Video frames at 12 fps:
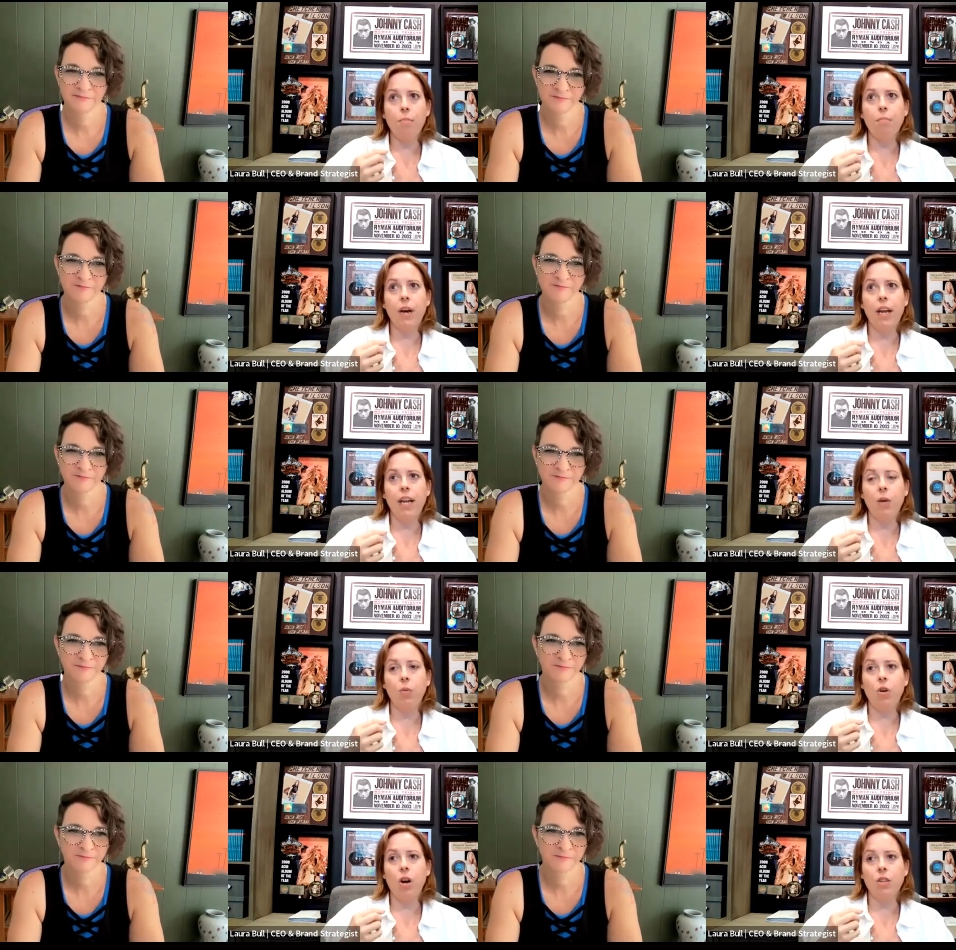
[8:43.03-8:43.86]
Speaker 1: but
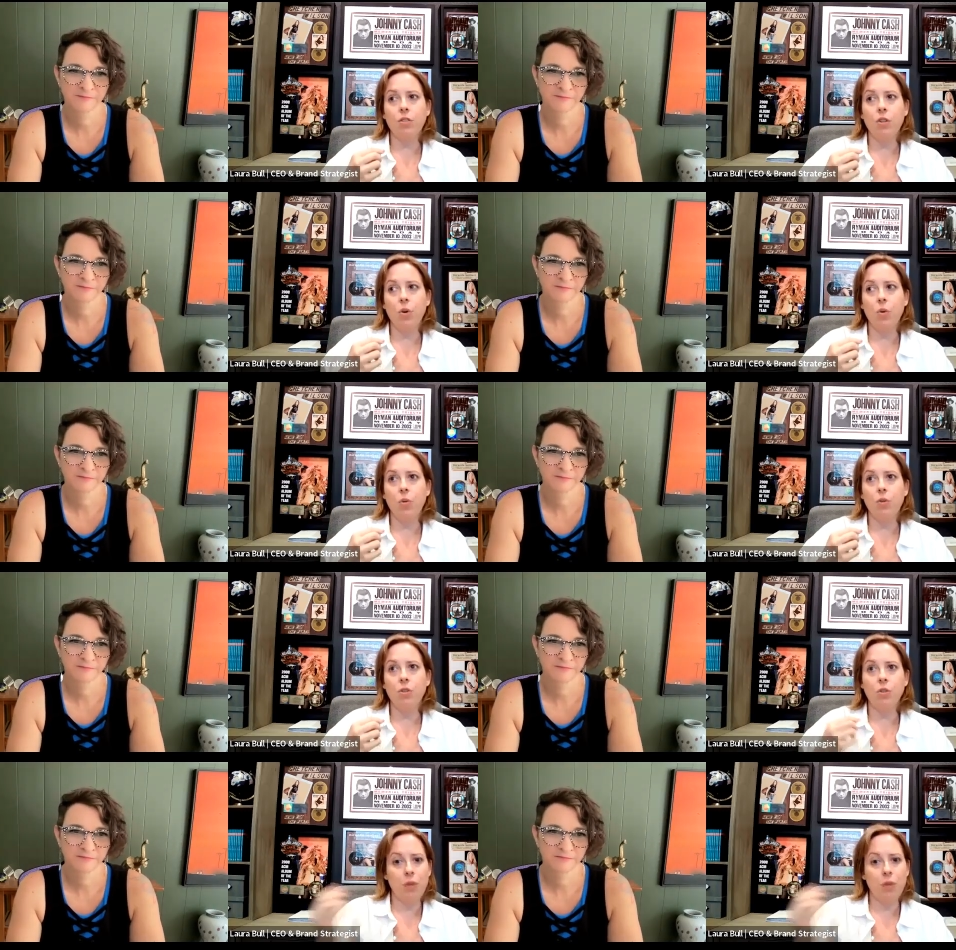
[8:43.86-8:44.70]
it will
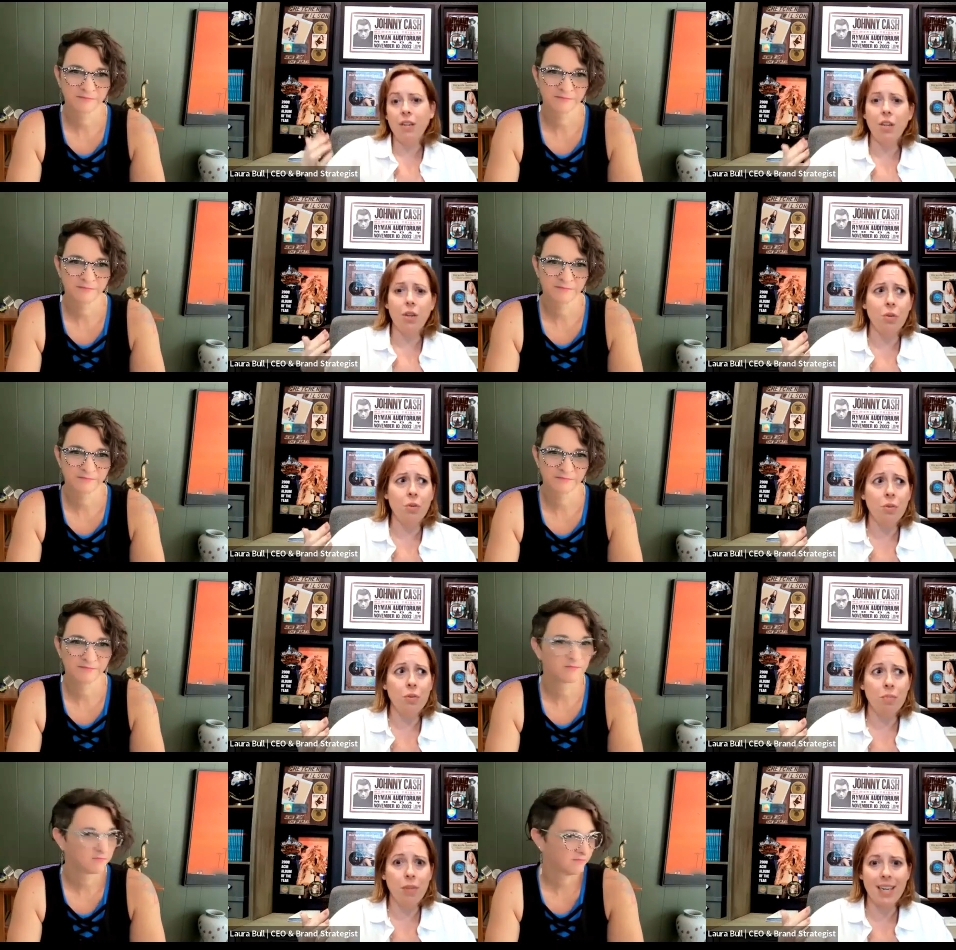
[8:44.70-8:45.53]
also derail
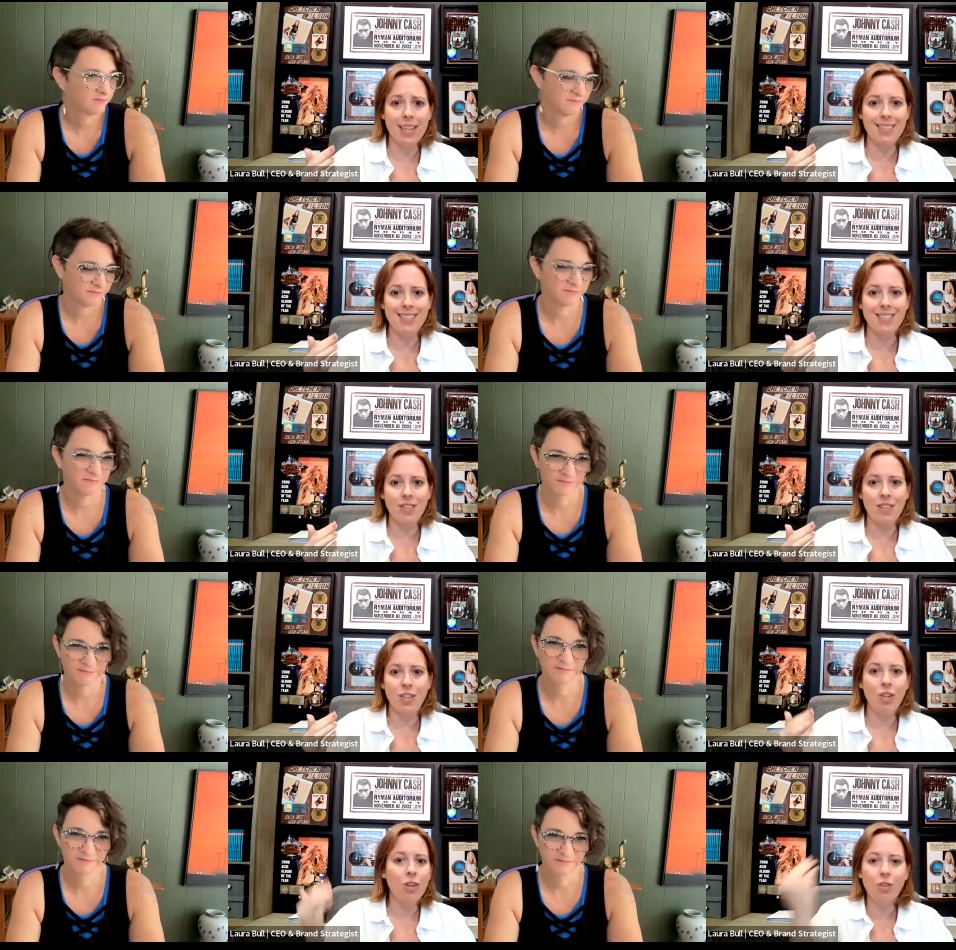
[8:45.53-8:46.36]
you because
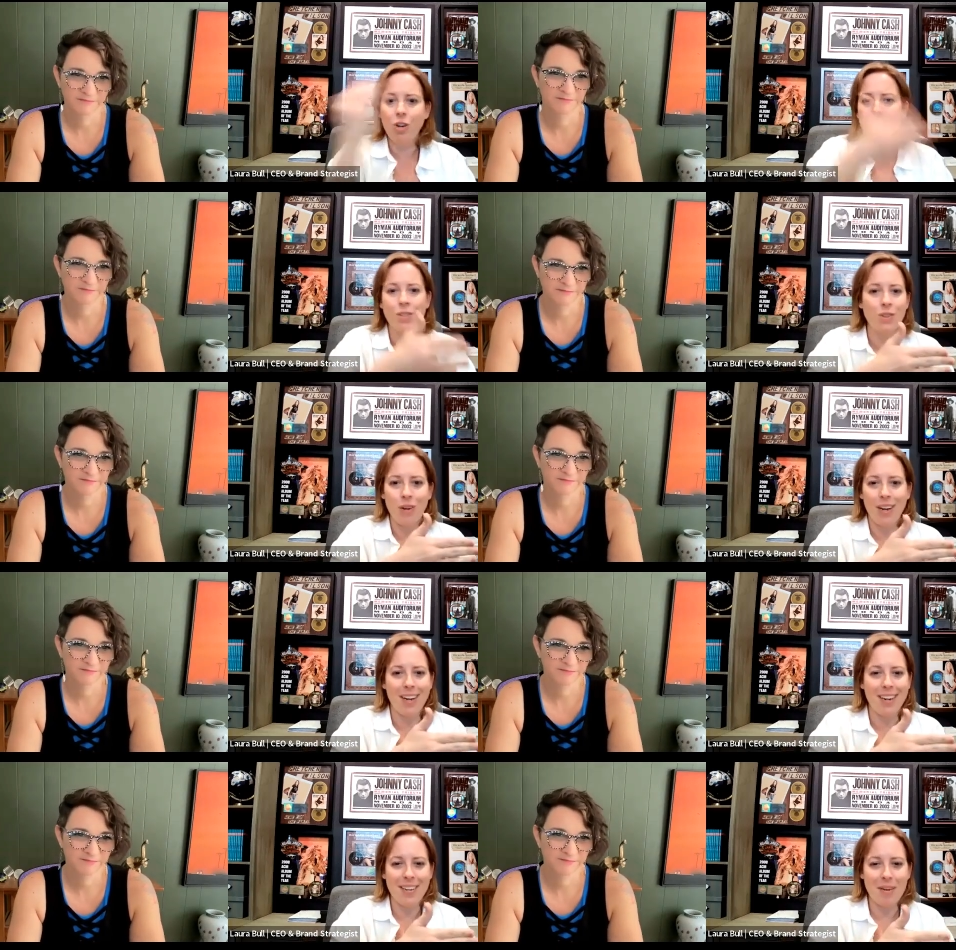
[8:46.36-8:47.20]
you don't know what's
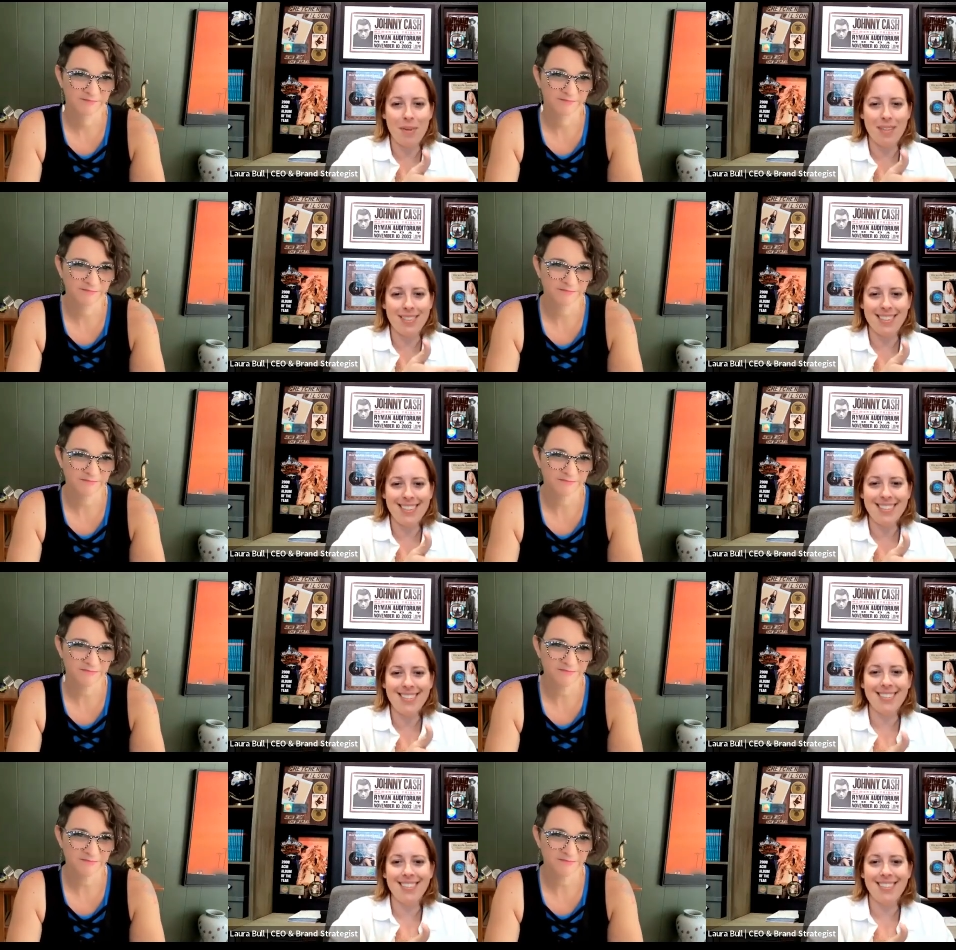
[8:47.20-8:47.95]
going on in their business.